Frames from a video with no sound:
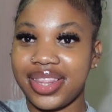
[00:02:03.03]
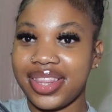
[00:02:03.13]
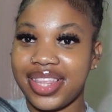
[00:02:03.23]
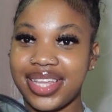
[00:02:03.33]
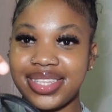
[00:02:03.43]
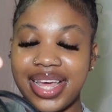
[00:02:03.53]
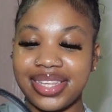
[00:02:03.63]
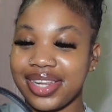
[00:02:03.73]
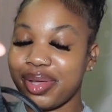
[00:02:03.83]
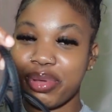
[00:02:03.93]
the inside
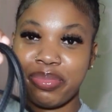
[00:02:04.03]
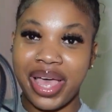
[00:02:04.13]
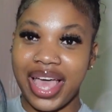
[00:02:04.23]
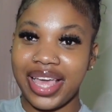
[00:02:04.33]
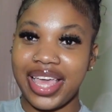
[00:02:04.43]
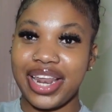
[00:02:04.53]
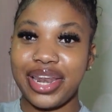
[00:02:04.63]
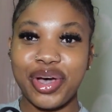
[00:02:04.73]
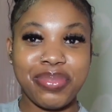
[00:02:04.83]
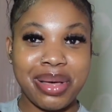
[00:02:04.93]
is a little bit packed. And
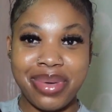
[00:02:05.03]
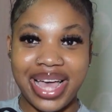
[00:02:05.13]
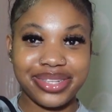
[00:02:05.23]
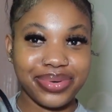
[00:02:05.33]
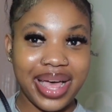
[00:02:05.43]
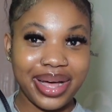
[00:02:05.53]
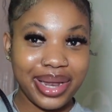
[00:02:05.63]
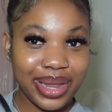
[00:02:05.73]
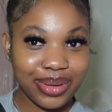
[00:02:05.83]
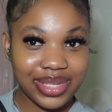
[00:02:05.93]
no, my bag do not
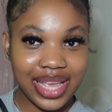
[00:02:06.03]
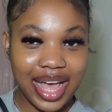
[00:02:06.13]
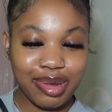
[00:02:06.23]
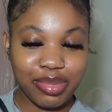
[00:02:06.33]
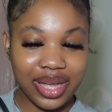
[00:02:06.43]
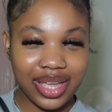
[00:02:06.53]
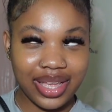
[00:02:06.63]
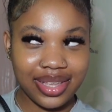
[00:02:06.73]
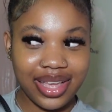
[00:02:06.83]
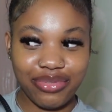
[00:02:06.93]
close, y'all,
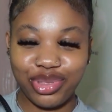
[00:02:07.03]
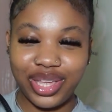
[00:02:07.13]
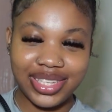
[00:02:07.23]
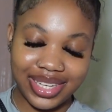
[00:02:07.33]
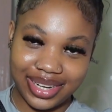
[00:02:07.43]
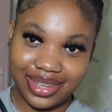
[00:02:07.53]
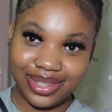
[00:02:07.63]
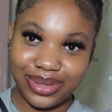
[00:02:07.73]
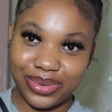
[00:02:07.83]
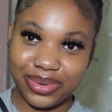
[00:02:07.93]
but everything is in there,
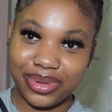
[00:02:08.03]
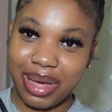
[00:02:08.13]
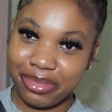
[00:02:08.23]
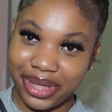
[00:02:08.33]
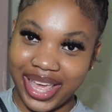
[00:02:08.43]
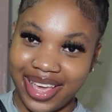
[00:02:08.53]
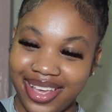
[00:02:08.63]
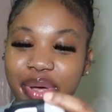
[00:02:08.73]
so I'm okay.